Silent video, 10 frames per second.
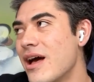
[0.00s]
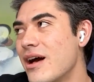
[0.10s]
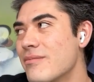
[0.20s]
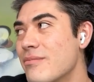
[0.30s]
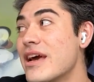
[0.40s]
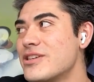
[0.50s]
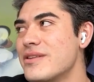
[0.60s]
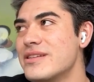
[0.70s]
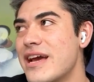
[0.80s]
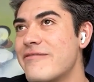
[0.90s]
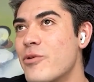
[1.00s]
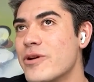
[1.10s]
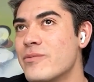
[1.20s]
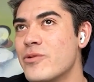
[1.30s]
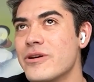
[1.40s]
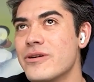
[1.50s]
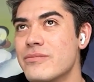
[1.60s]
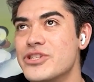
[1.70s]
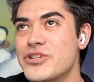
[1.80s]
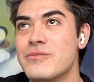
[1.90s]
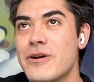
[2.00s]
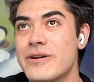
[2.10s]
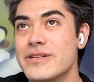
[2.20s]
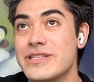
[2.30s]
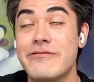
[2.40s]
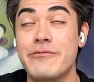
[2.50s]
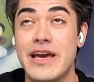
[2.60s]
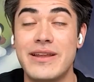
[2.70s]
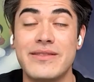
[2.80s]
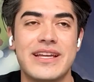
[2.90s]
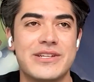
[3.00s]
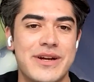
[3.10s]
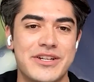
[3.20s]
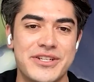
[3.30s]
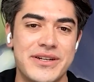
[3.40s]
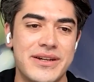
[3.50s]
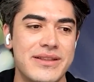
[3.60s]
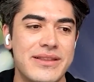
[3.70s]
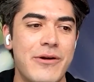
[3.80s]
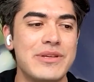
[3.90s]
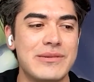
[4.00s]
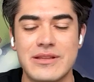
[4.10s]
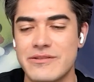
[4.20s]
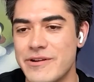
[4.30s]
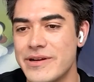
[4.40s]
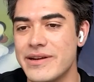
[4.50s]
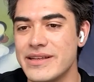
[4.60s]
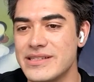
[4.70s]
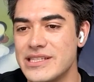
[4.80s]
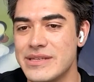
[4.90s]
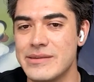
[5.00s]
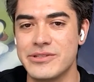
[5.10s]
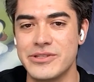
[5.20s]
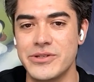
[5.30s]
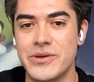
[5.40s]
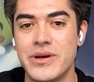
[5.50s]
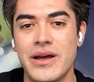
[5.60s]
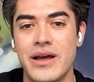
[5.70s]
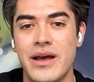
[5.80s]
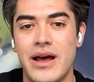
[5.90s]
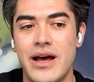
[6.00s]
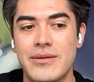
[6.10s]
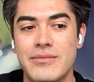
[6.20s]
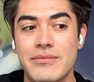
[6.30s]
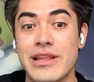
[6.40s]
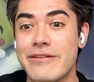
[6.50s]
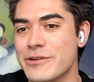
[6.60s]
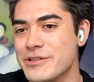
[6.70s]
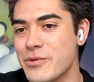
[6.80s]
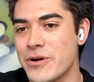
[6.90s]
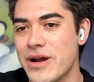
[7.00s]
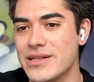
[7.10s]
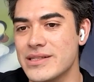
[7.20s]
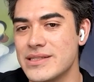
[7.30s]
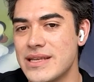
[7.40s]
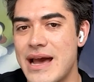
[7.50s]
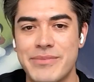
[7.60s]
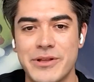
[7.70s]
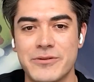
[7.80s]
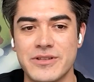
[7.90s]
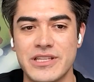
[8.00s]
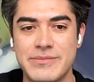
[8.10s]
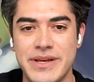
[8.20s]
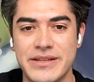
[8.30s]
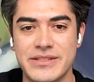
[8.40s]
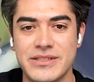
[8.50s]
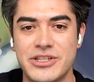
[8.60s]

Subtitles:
But I actually think to have more and more mature markets, if we head in that direction, that would be something that's very nice to be able to leverage more as app builders in the space.